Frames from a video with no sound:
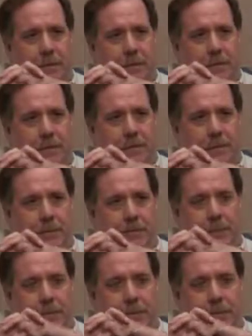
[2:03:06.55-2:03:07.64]
Um,
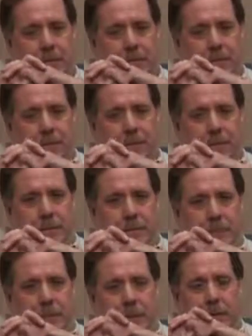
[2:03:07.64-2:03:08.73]

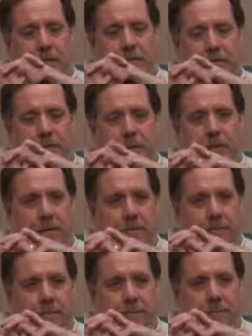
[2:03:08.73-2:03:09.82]
we had about seven of
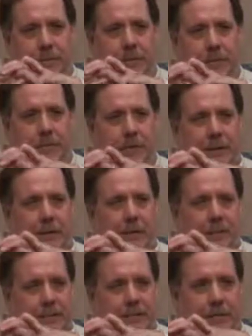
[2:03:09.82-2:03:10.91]
them that we
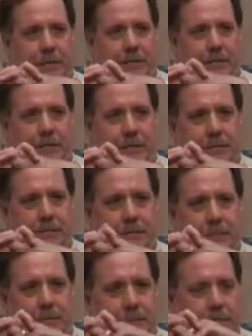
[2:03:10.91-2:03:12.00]
identified
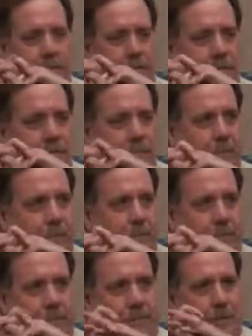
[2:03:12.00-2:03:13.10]
over the next month
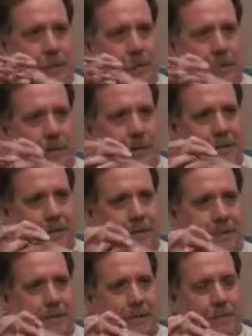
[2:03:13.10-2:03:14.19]
or so that went back in,
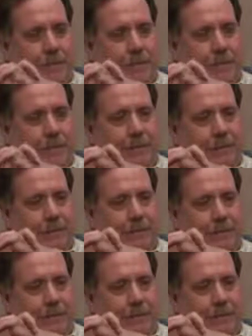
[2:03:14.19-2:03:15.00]
but that was about it.